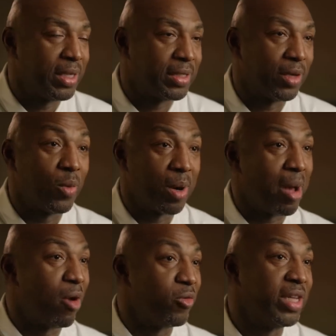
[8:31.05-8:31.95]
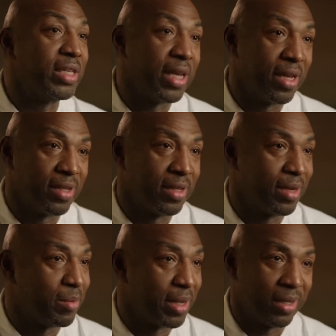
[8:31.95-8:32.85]
he said, What about retail?
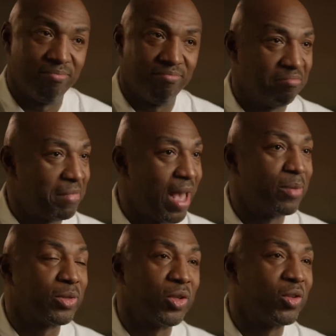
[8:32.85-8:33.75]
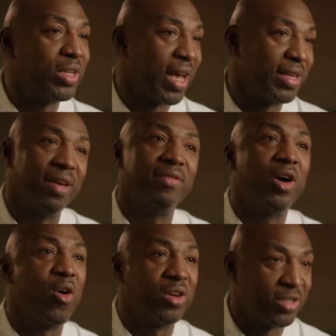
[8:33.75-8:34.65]
I'm like, Absolutely, I'd love to
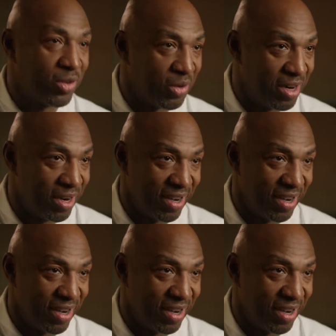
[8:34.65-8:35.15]
own a store.